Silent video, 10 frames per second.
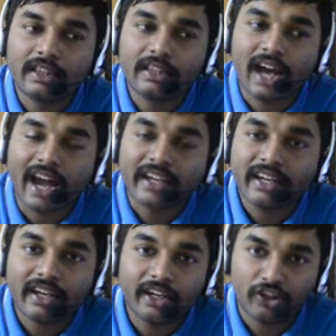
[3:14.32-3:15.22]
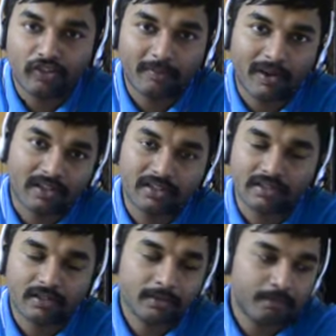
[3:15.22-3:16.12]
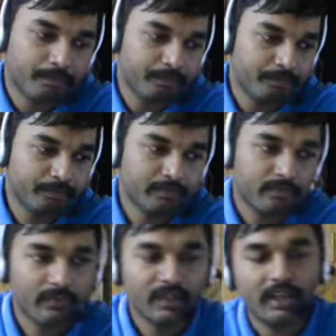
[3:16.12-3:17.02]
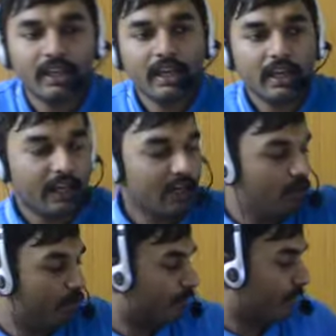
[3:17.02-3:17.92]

the identity of particles. Now,